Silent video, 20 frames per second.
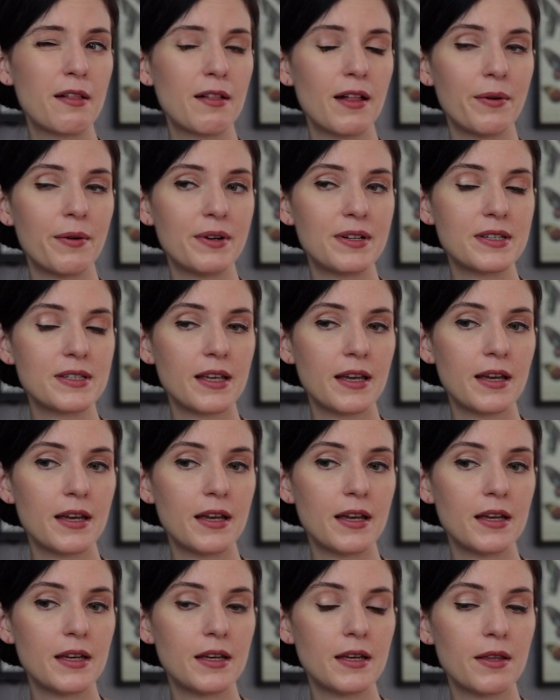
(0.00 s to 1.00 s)
I wanna
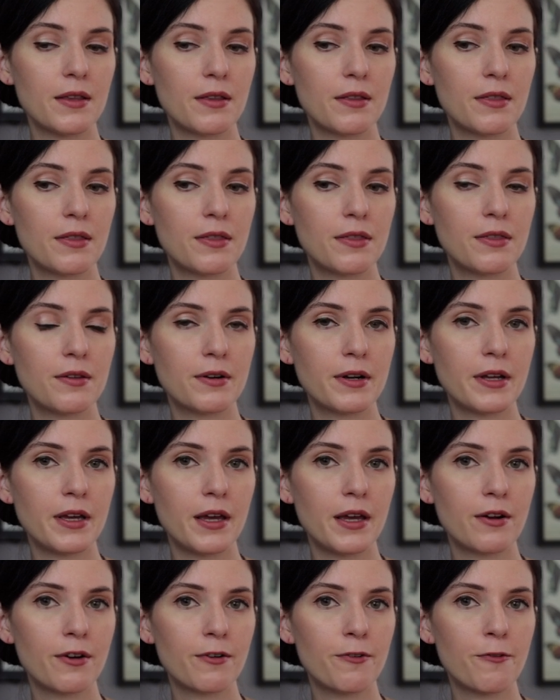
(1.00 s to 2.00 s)
say
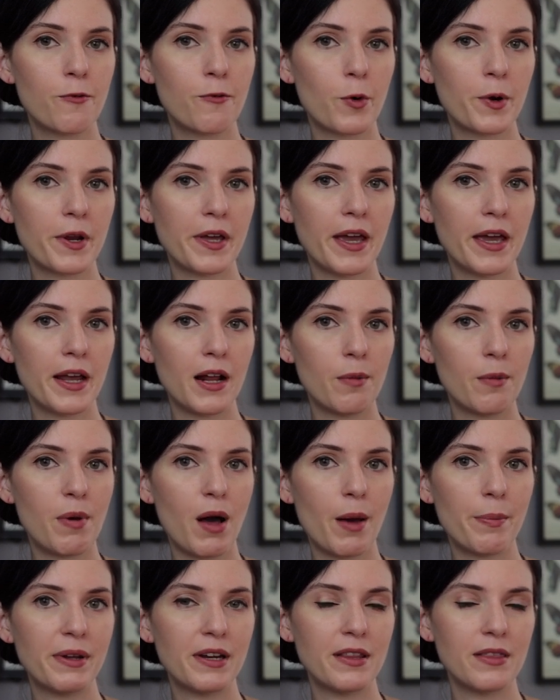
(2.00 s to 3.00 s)
38 or 48. I'll
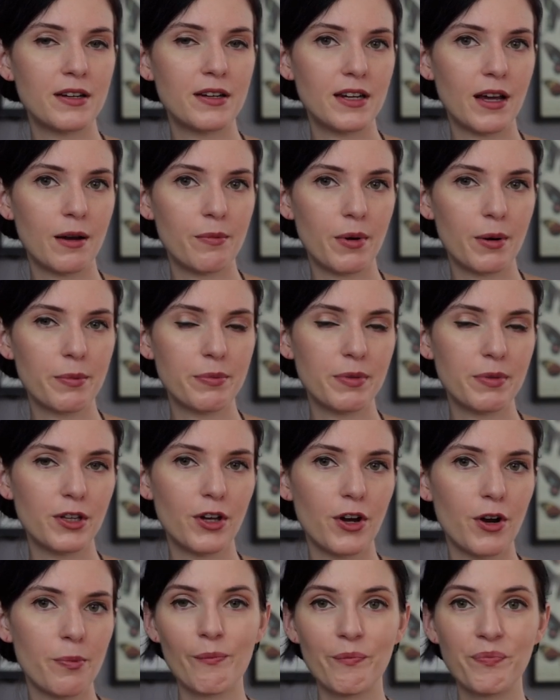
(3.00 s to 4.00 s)
pop it in the down bar
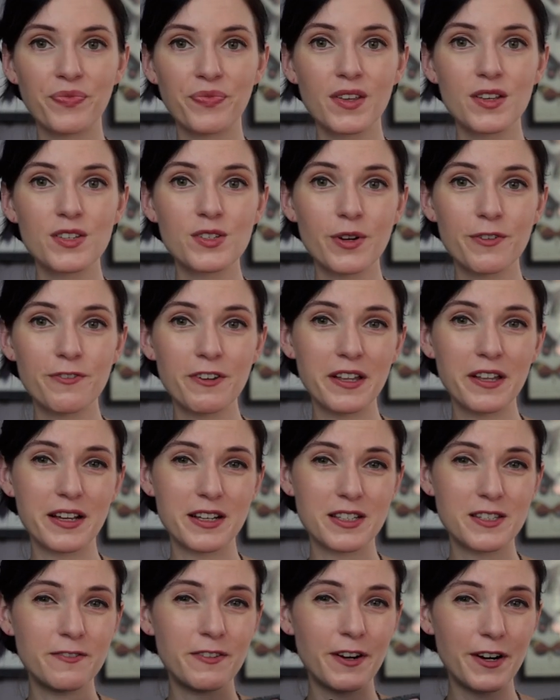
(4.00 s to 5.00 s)
below. So I feel like
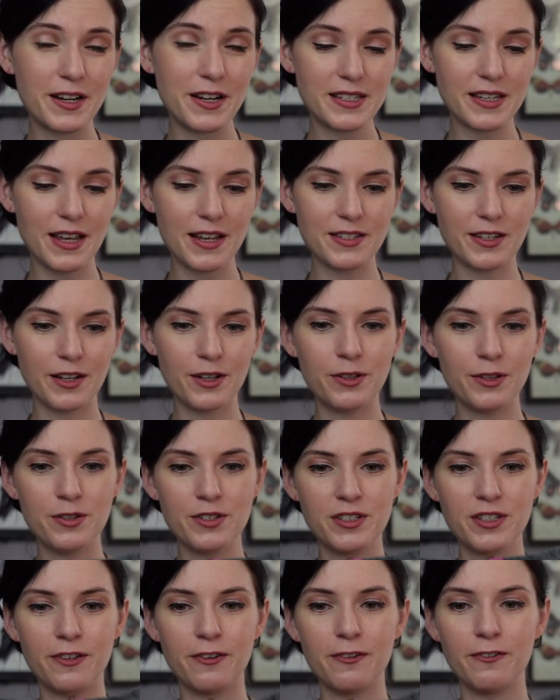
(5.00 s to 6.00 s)
it's very size
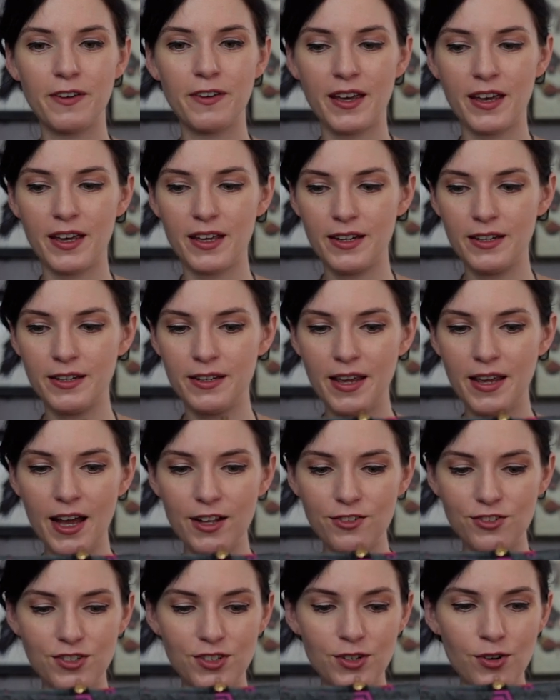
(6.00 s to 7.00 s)
inclusive and
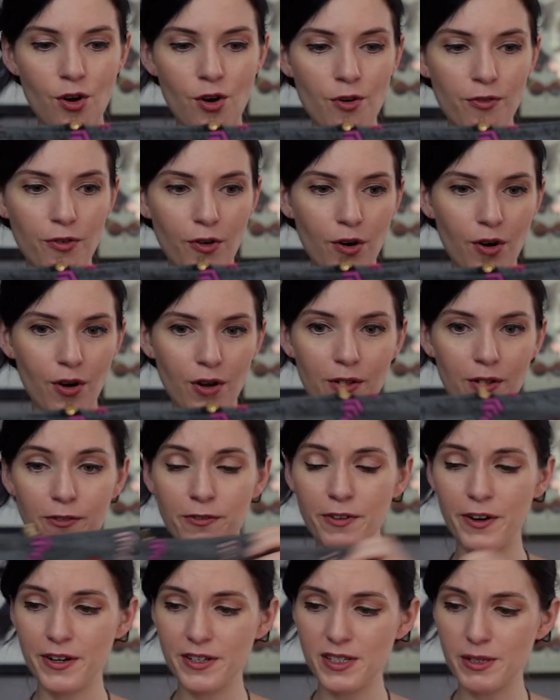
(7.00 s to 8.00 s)
yeah, just an overall
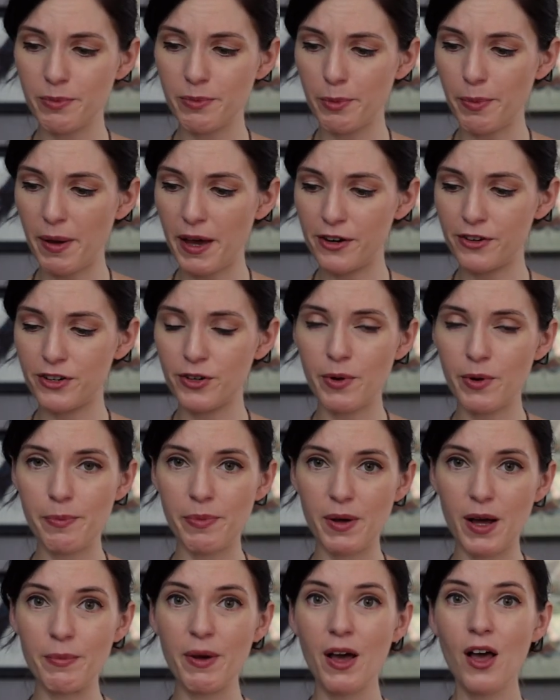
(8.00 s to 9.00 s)
very simple pattern to
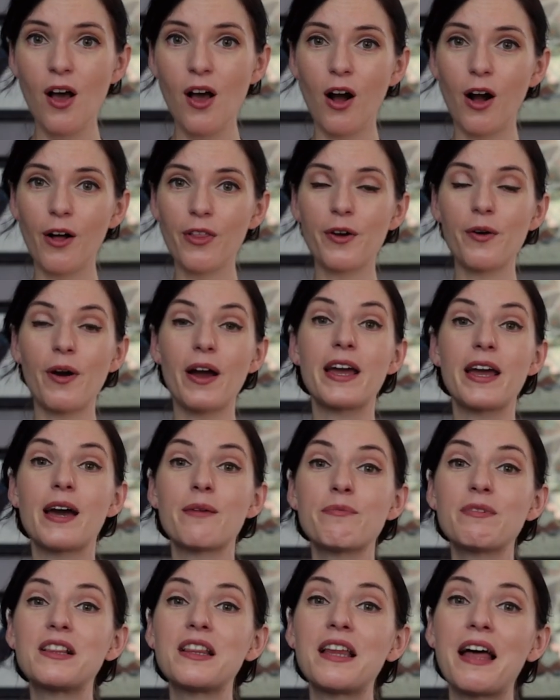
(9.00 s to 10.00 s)
whip up. Although I
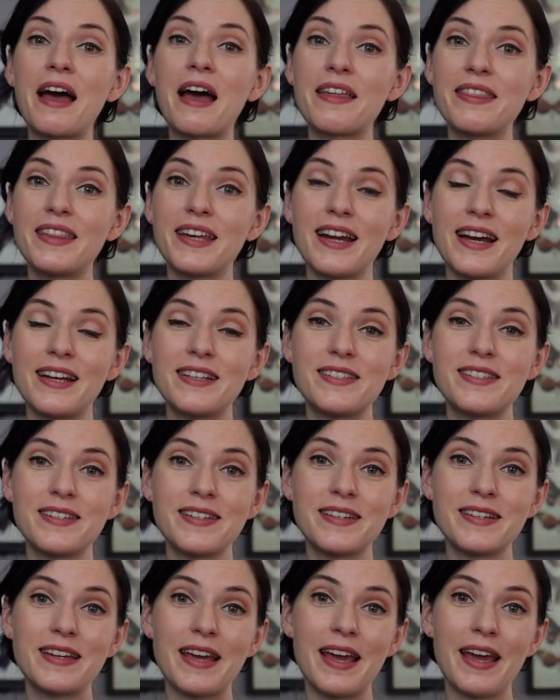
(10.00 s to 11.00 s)
am glad that I
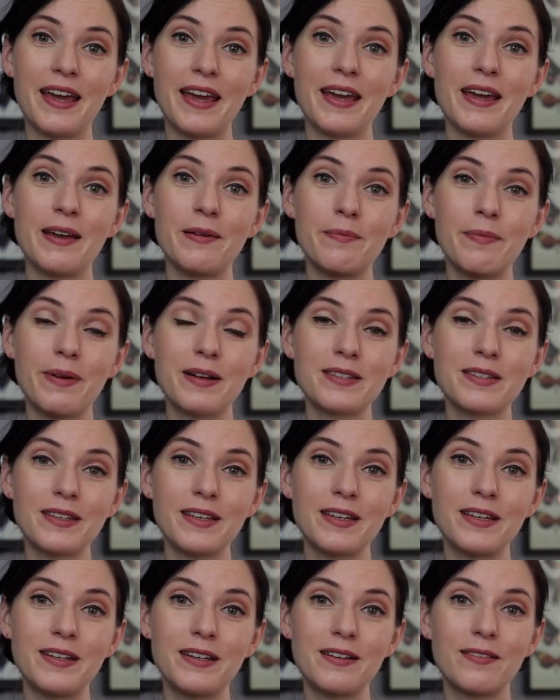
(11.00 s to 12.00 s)
did a
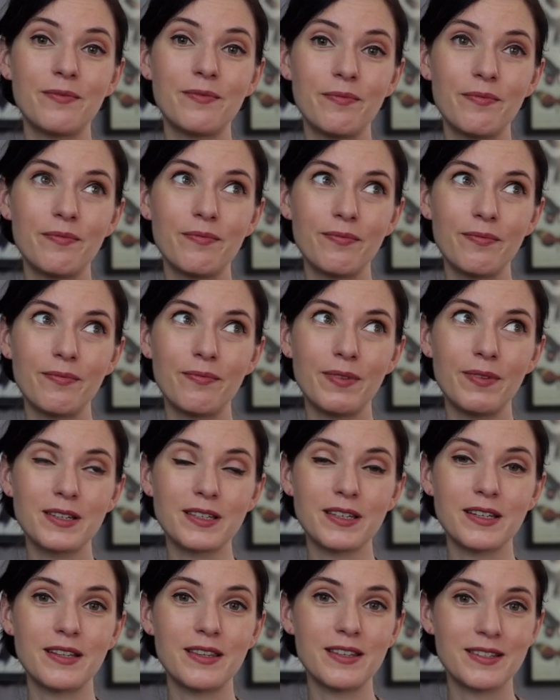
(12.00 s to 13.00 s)
muslin,
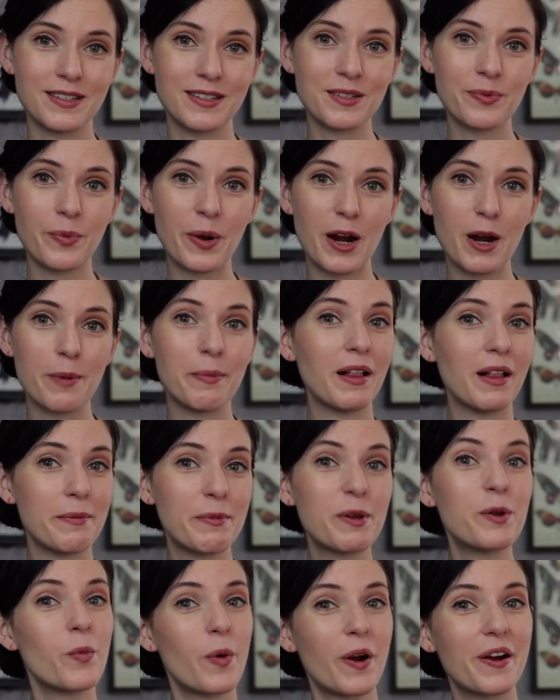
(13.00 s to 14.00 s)
this is wearable,
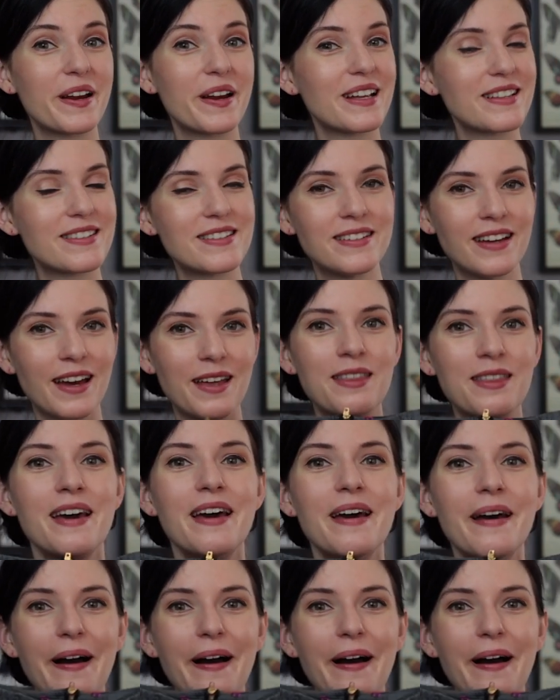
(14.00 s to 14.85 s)
I've been wearing it to death.